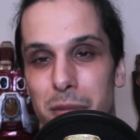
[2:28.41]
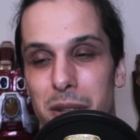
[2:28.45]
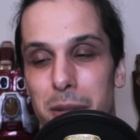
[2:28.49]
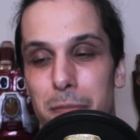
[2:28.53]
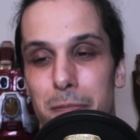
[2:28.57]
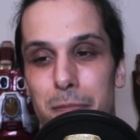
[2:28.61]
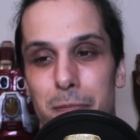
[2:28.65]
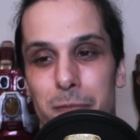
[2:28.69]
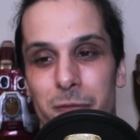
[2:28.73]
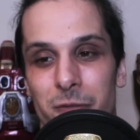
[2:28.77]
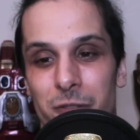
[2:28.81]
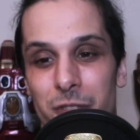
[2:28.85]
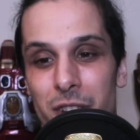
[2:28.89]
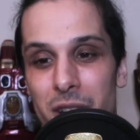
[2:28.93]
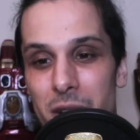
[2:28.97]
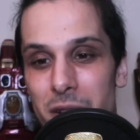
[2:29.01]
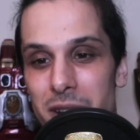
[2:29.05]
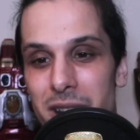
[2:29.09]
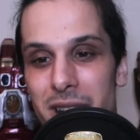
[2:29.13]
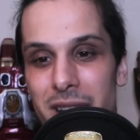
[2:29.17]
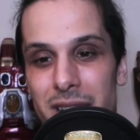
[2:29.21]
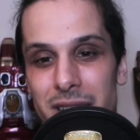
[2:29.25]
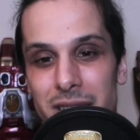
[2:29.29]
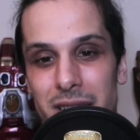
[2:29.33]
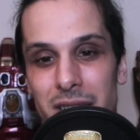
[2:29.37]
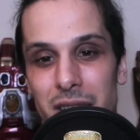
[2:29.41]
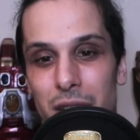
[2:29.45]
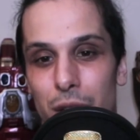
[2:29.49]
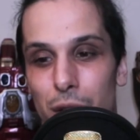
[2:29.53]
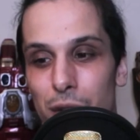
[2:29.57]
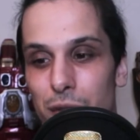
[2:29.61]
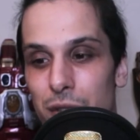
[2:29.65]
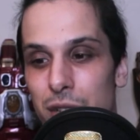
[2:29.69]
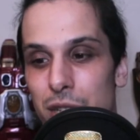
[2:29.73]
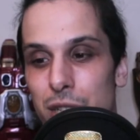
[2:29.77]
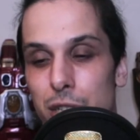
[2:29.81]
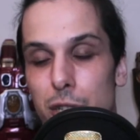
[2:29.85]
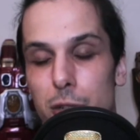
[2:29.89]
The very idea
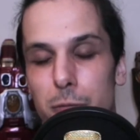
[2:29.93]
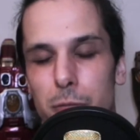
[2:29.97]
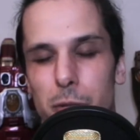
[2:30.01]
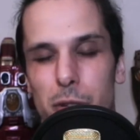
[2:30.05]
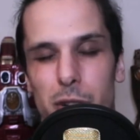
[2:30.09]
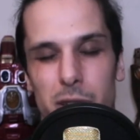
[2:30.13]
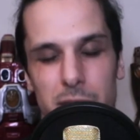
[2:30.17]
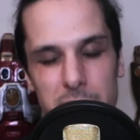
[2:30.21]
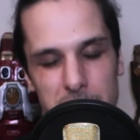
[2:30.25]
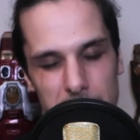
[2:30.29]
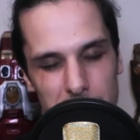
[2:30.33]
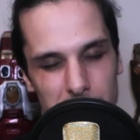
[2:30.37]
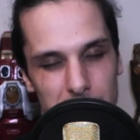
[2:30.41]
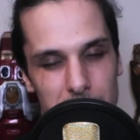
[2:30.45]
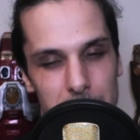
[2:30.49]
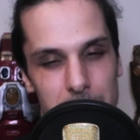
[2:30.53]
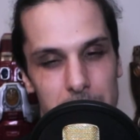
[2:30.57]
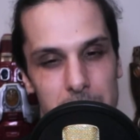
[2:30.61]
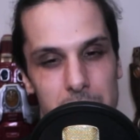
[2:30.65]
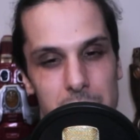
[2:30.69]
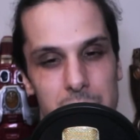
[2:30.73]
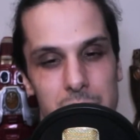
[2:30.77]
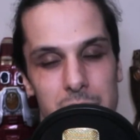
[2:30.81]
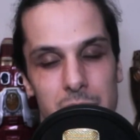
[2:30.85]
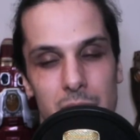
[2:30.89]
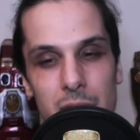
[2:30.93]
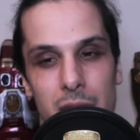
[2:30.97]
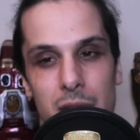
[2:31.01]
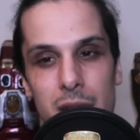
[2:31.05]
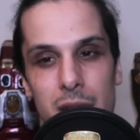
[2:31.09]
of a super intelligence